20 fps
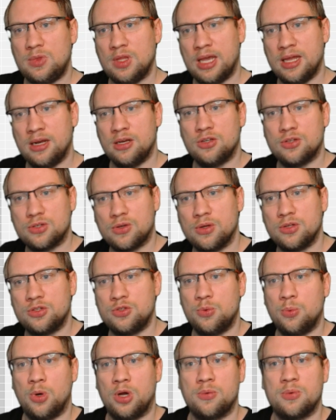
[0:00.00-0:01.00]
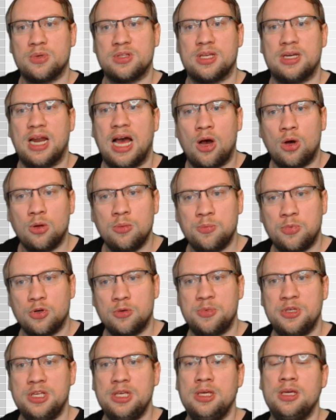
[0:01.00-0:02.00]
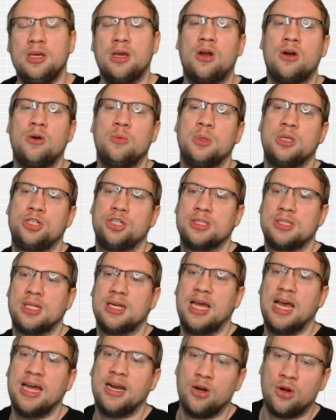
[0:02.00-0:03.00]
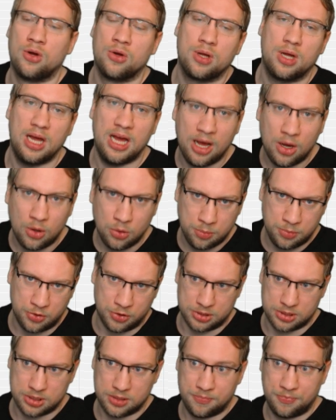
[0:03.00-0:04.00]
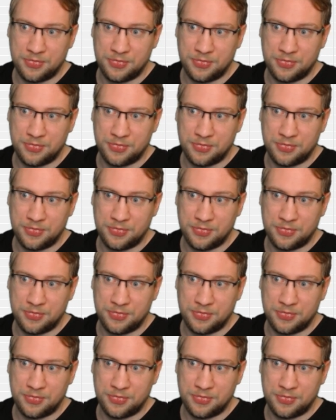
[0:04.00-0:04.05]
And it's going to work with an output PER, which is an analog output.